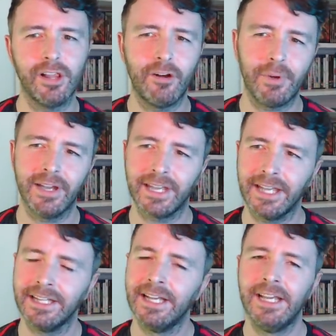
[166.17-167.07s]
a little bit
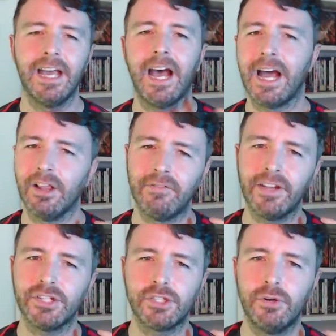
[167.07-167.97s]
again. I love
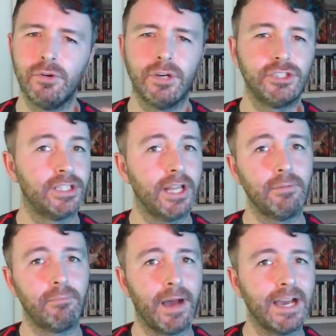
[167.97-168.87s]
H2O and she
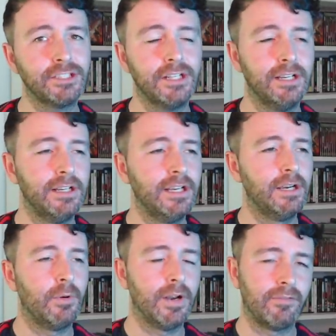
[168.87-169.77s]
didn't bash it
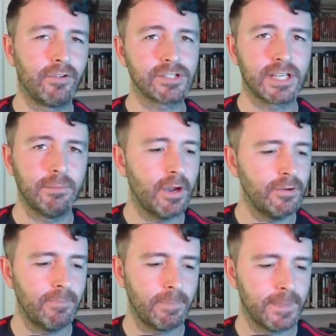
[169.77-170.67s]
when it first came
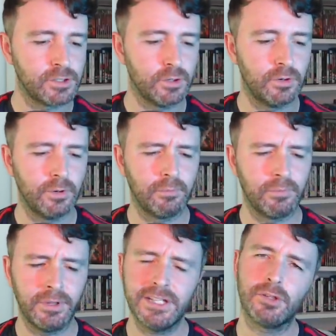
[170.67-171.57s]
out, so
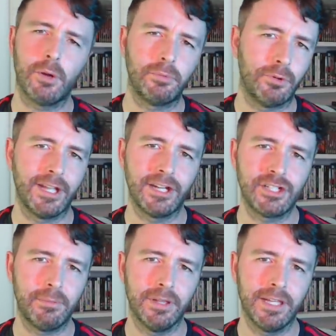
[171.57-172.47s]
please stop doing that,
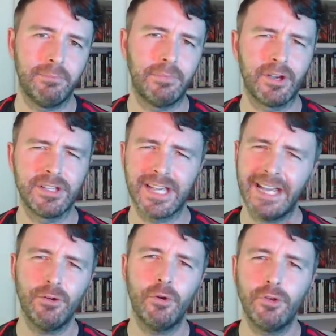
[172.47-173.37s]
Jamie Lee, because I
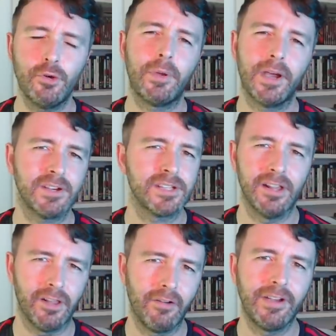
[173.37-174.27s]
know you
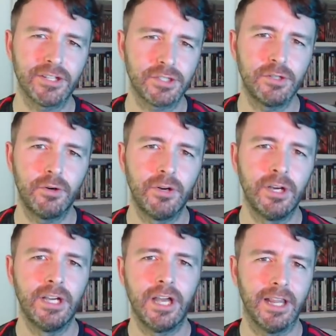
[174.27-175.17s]
personally love H2O
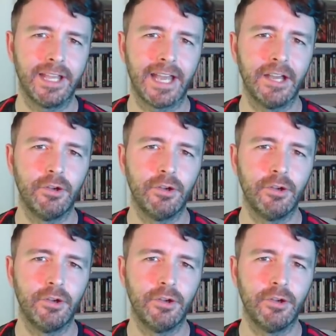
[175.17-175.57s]
like I